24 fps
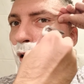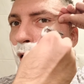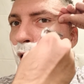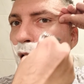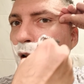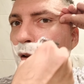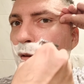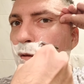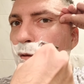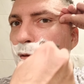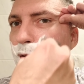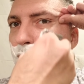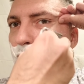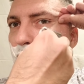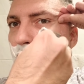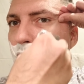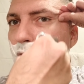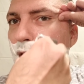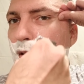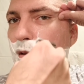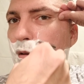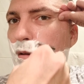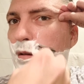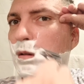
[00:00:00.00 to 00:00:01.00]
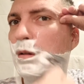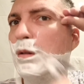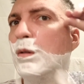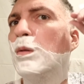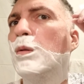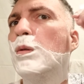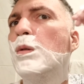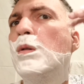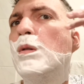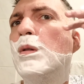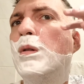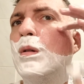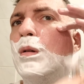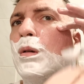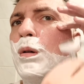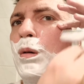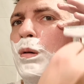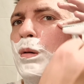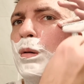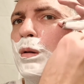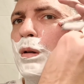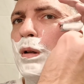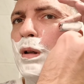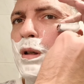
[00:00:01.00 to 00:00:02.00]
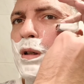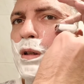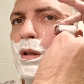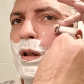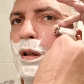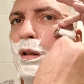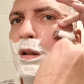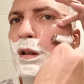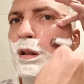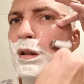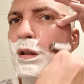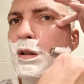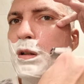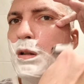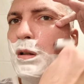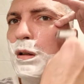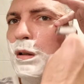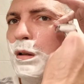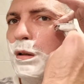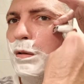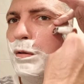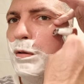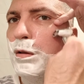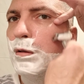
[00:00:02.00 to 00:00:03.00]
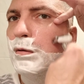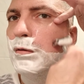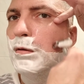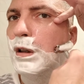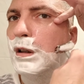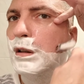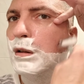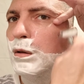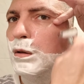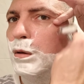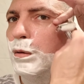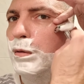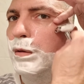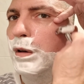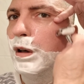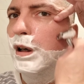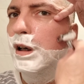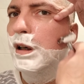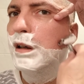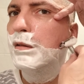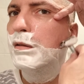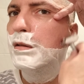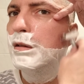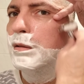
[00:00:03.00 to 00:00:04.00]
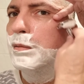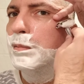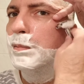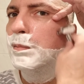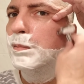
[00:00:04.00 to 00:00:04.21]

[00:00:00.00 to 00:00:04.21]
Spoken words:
I've used all settings from 1 to 5